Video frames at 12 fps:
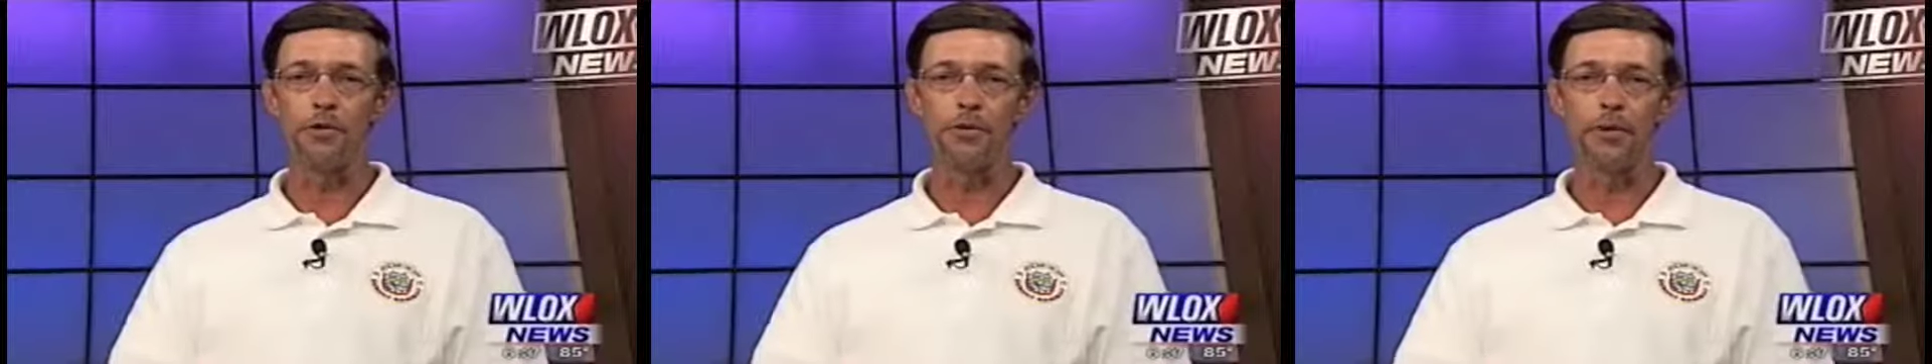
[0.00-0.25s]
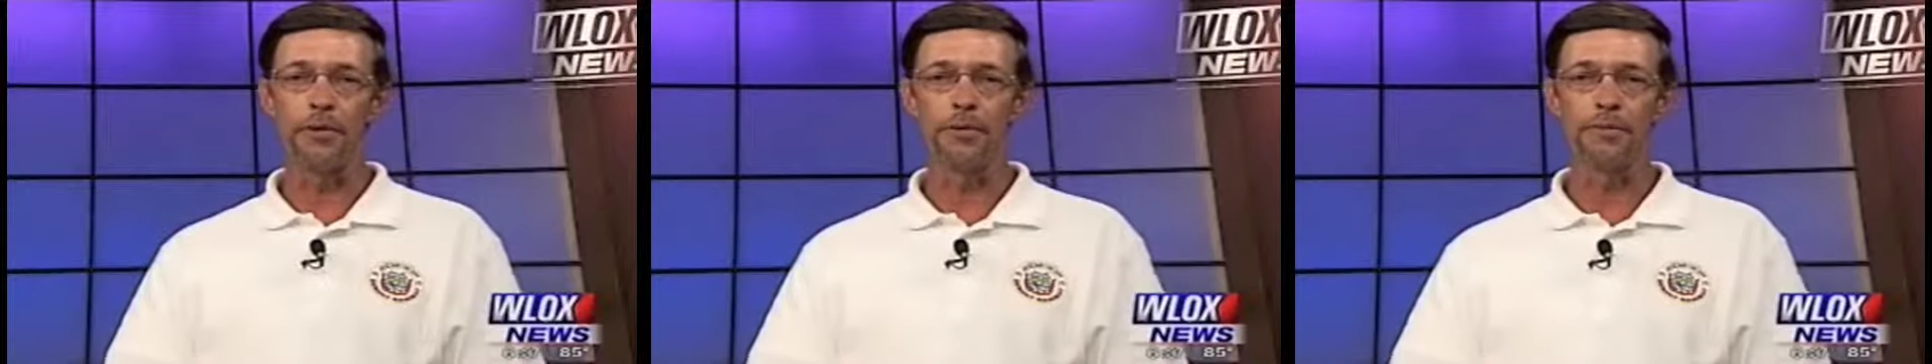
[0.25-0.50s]

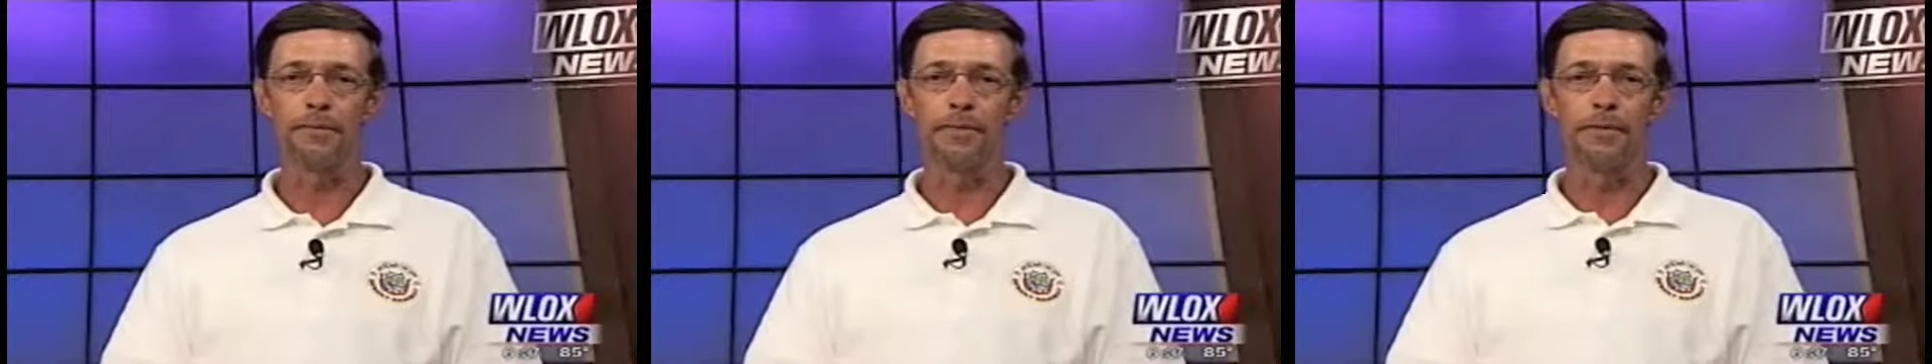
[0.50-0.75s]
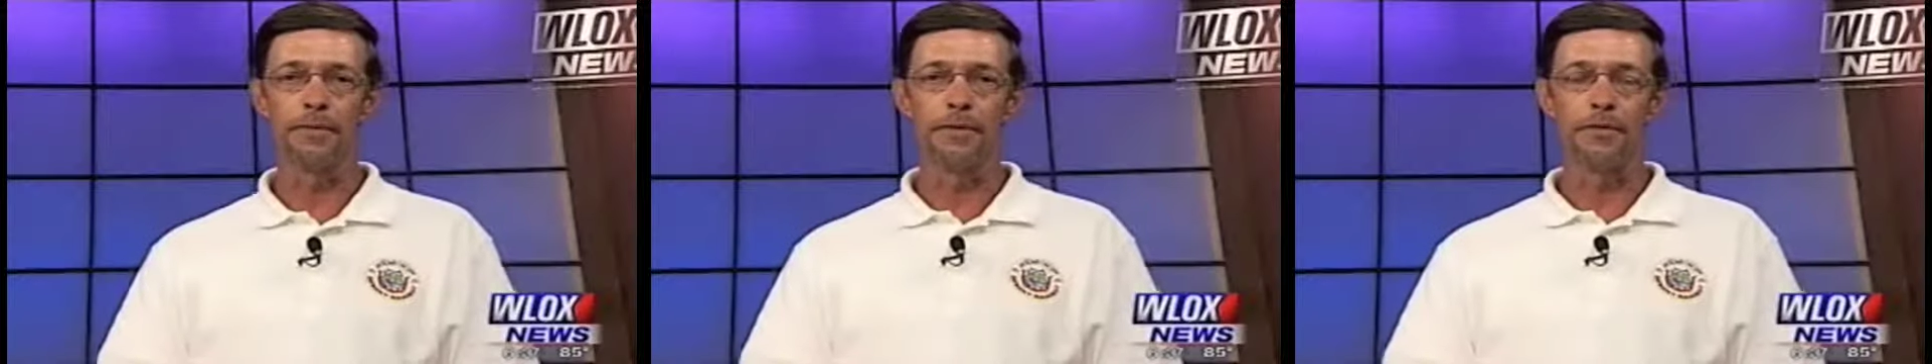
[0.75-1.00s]
to uh,
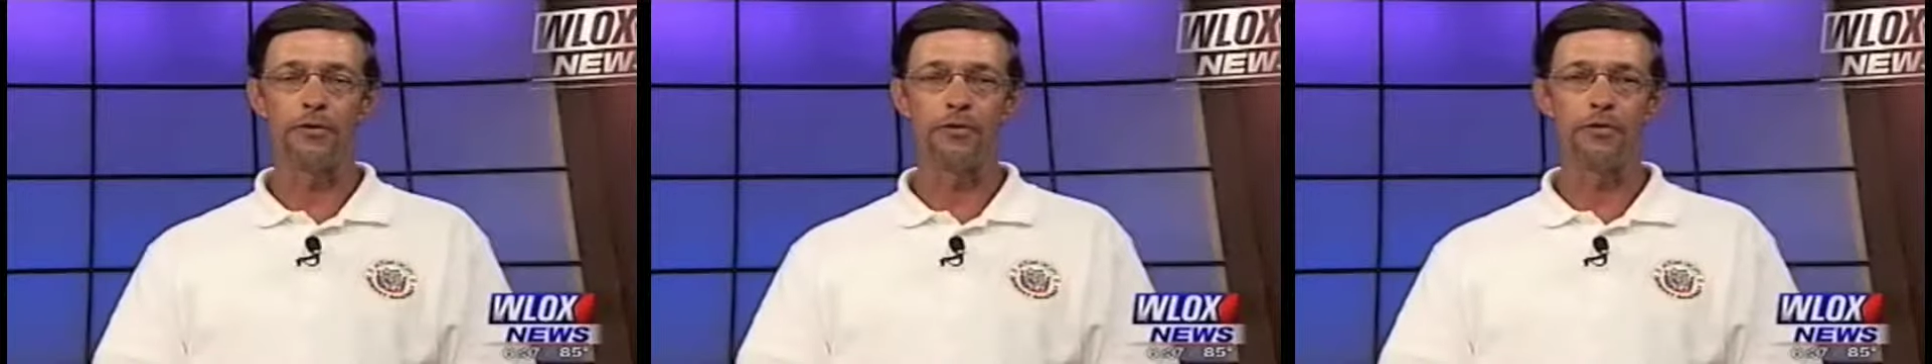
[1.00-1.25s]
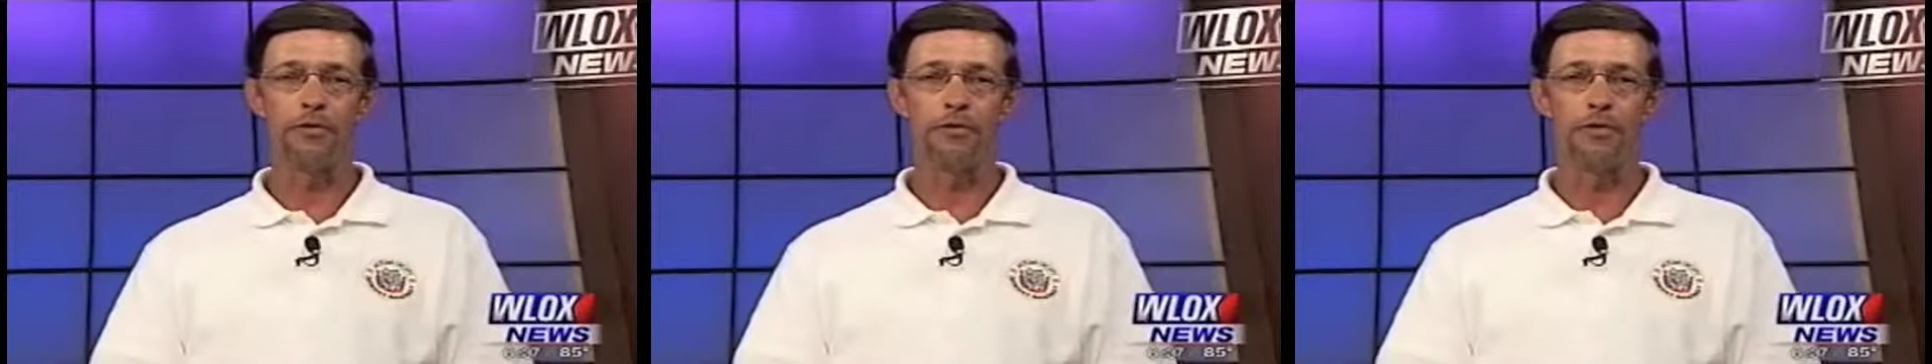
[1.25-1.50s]

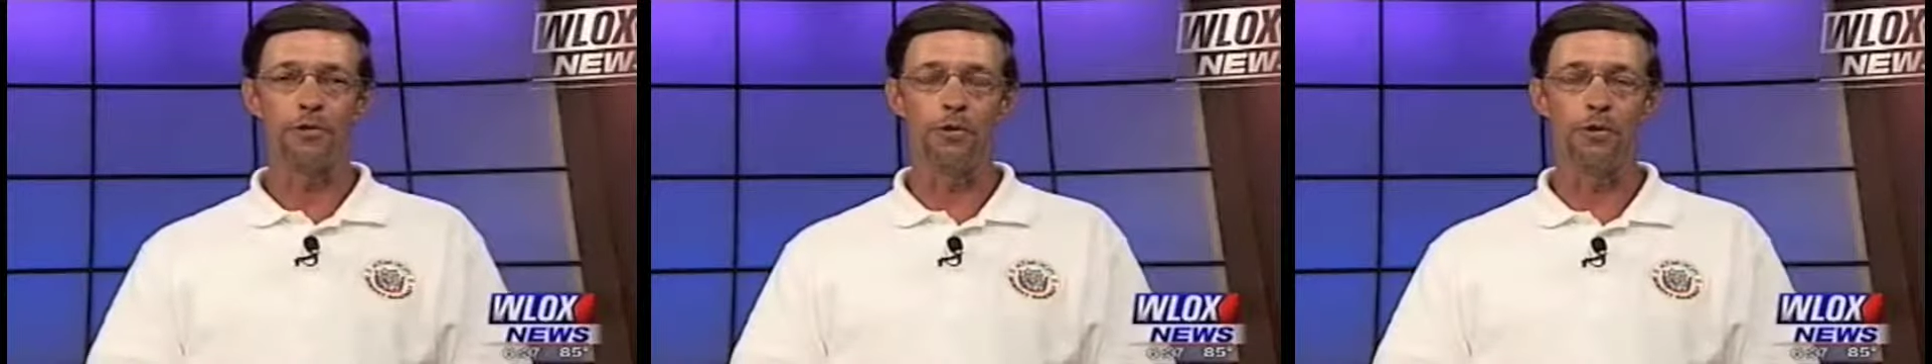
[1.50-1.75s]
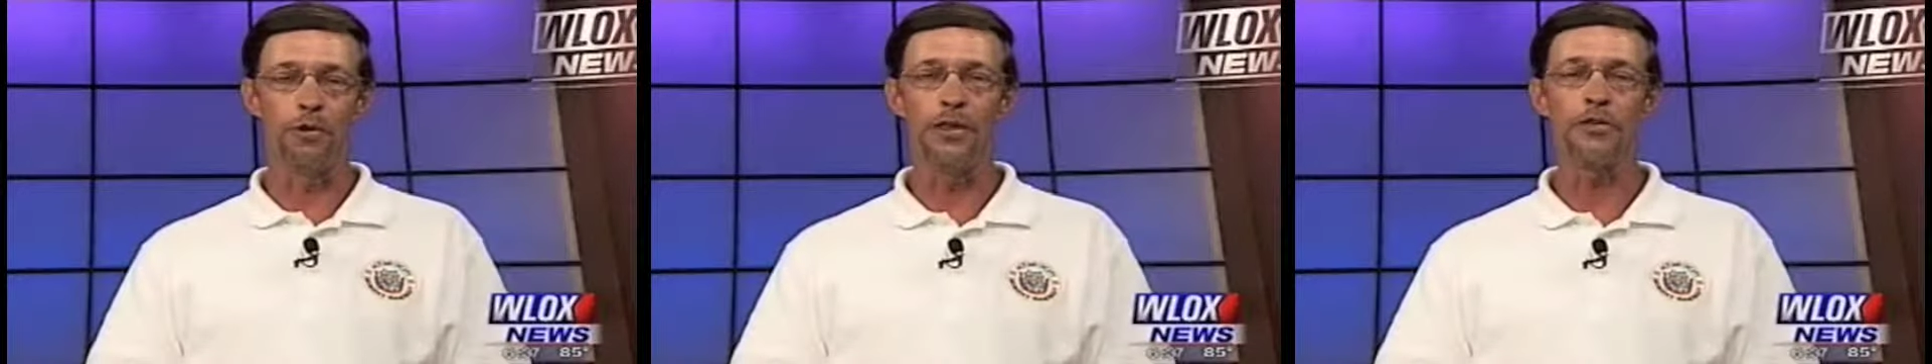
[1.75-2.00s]
to
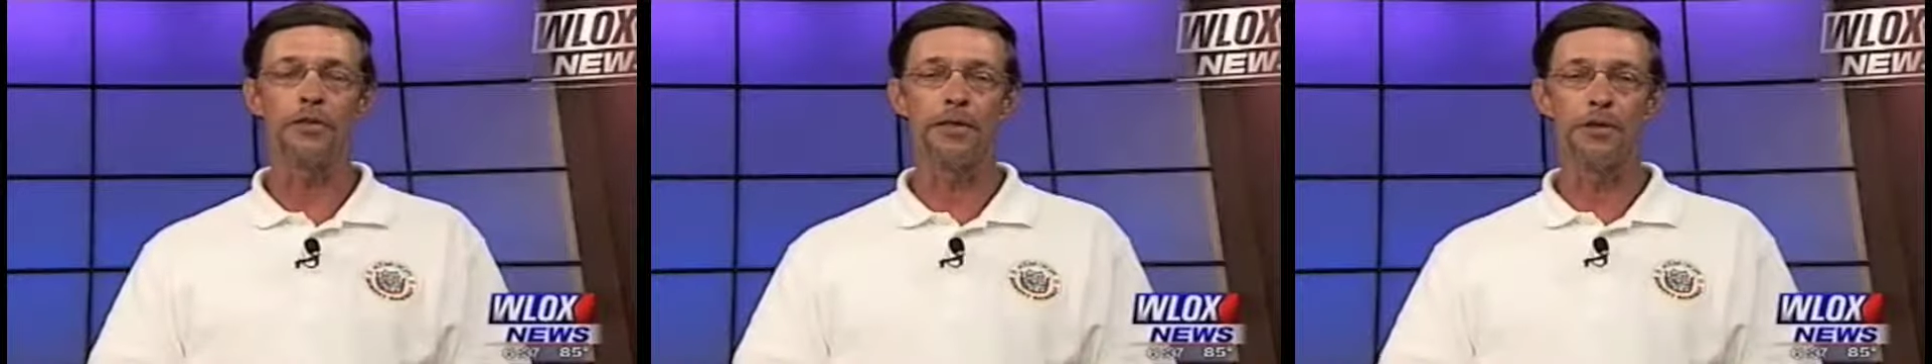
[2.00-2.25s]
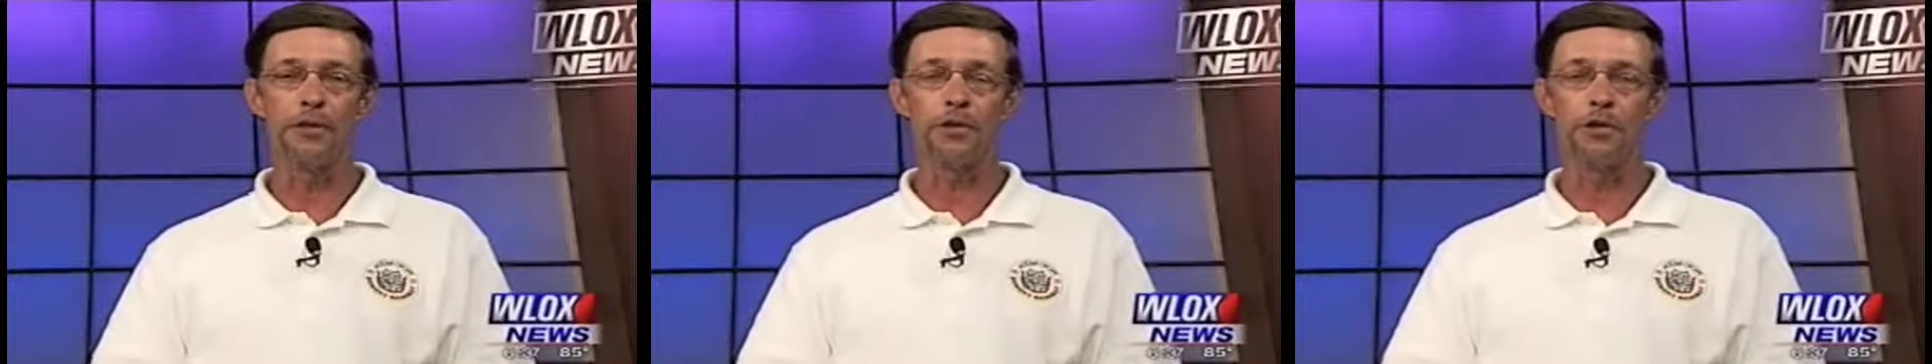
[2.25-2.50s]
address
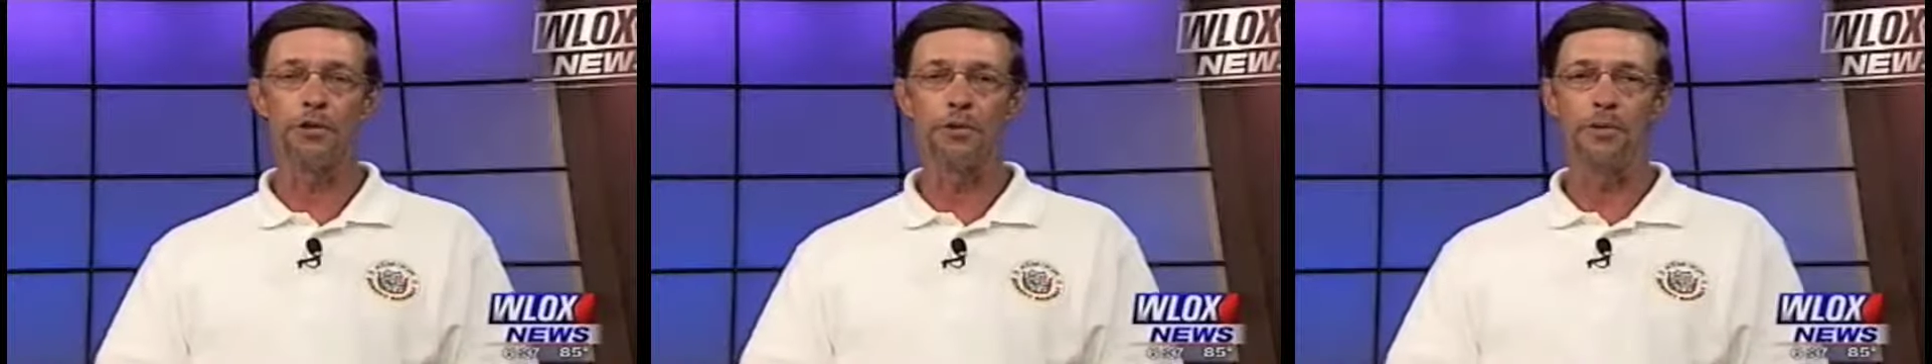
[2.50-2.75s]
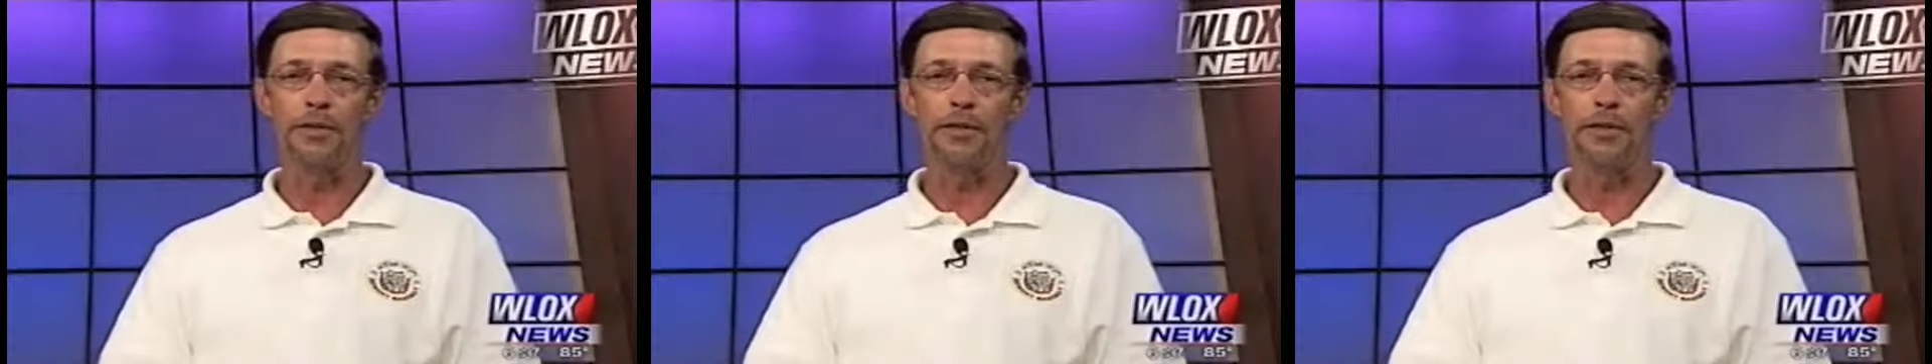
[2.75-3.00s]
that
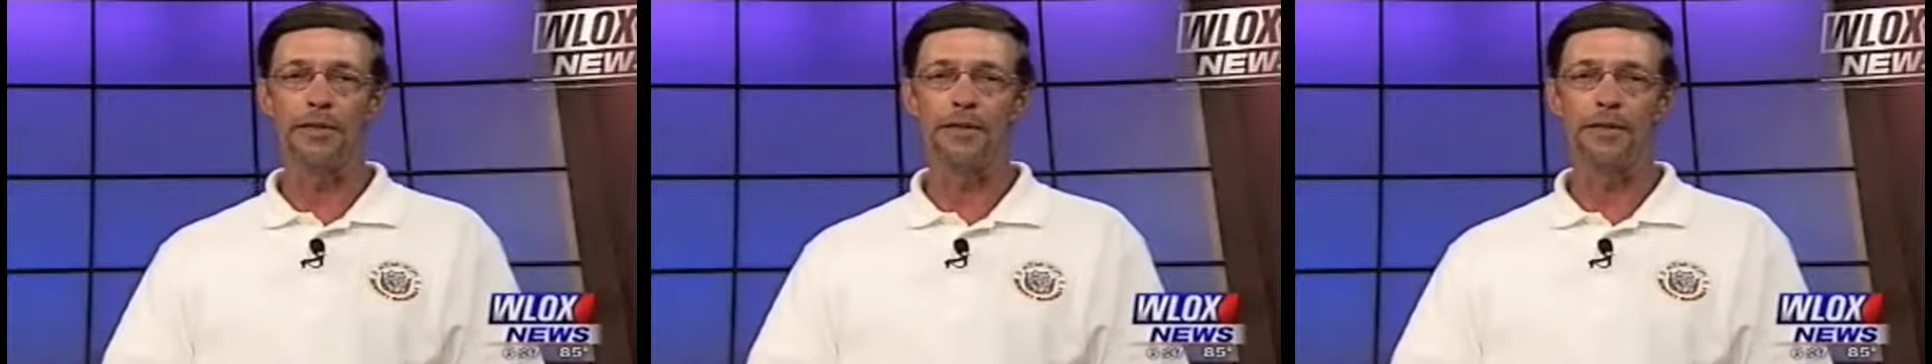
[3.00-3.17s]
issue and,